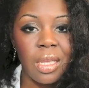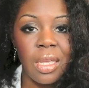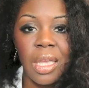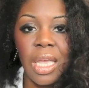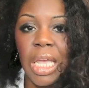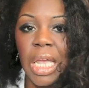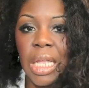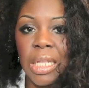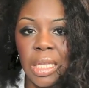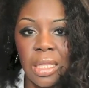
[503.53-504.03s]
which
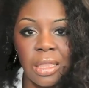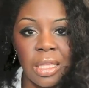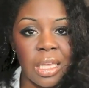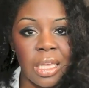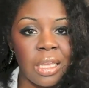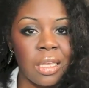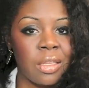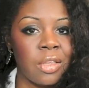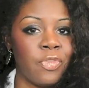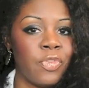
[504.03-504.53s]
is not
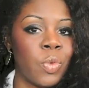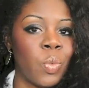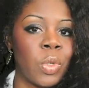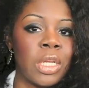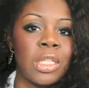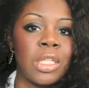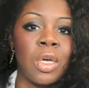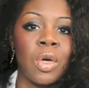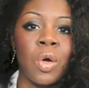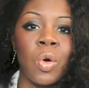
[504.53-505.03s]
as
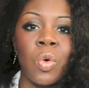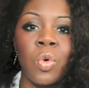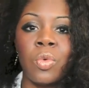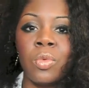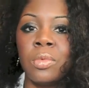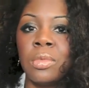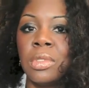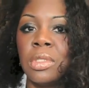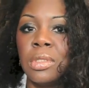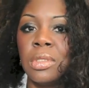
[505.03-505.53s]
damaging than a
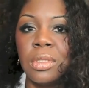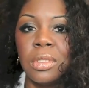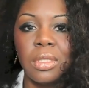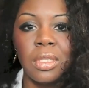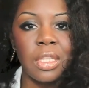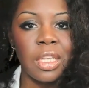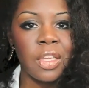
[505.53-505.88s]
regular